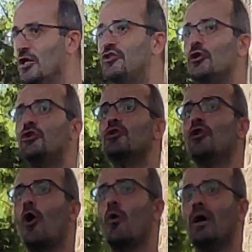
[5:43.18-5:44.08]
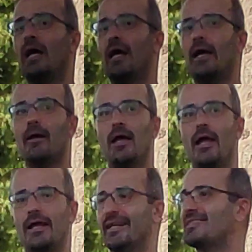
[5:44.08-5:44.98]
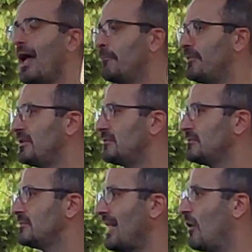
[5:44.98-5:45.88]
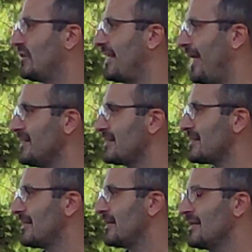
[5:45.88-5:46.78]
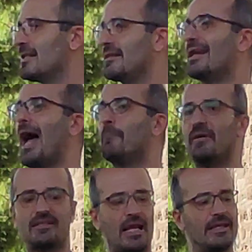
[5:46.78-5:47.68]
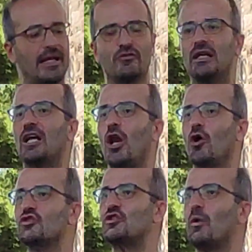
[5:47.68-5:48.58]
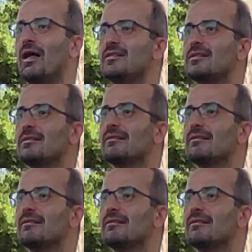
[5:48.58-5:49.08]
Do you know an example nowadays that happens again really close to us?